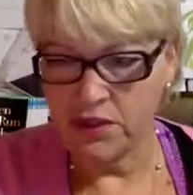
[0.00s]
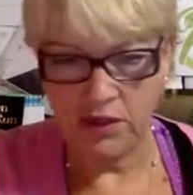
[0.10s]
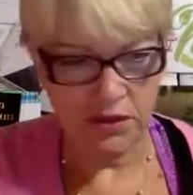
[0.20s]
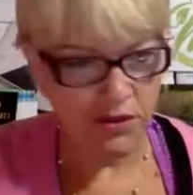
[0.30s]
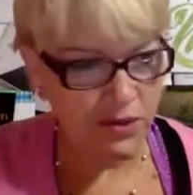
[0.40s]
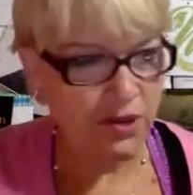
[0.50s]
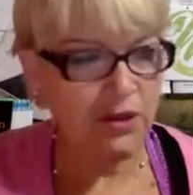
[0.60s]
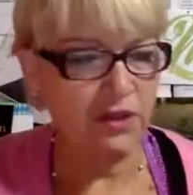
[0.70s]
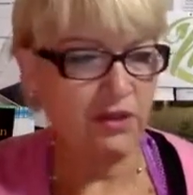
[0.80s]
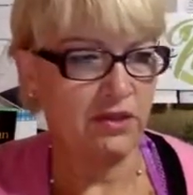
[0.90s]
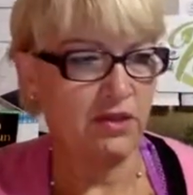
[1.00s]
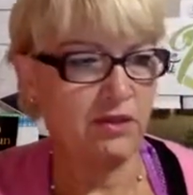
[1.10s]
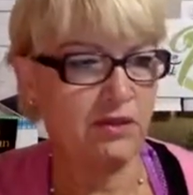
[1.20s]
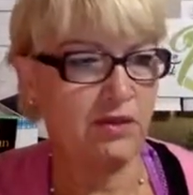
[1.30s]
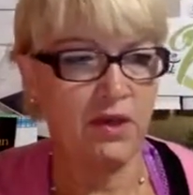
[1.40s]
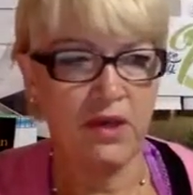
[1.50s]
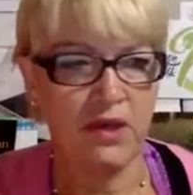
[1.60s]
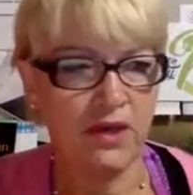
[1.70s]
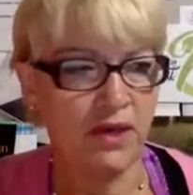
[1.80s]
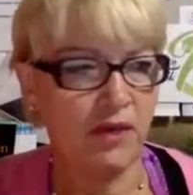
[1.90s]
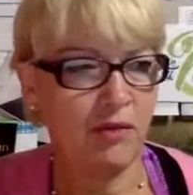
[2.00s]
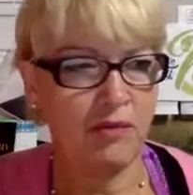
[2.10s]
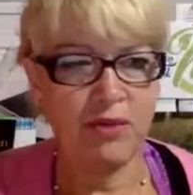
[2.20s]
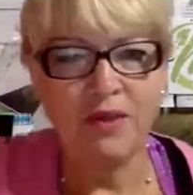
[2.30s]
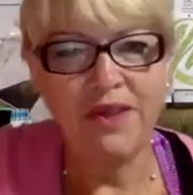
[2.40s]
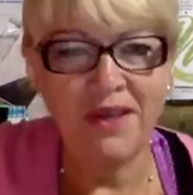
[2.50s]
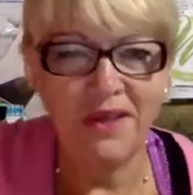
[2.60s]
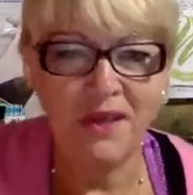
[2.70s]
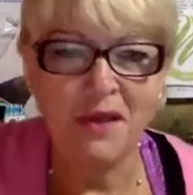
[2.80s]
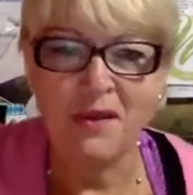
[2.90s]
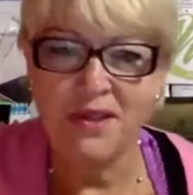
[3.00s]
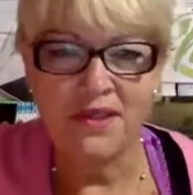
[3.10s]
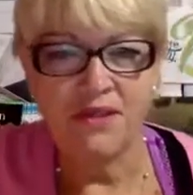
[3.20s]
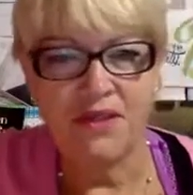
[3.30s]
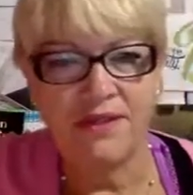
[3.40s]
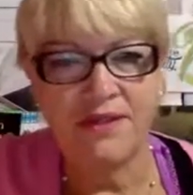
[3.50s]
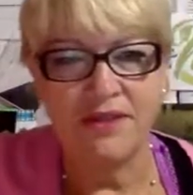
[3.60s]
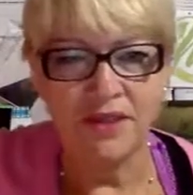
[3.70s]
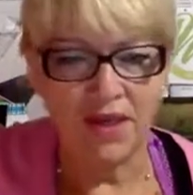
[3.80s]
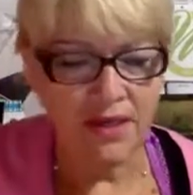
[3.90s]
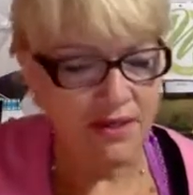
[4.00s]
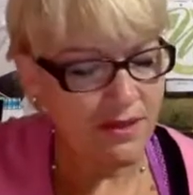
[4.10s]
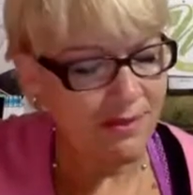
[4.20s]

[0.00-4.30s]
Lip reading: Girls could learn to help build that new addition to your house.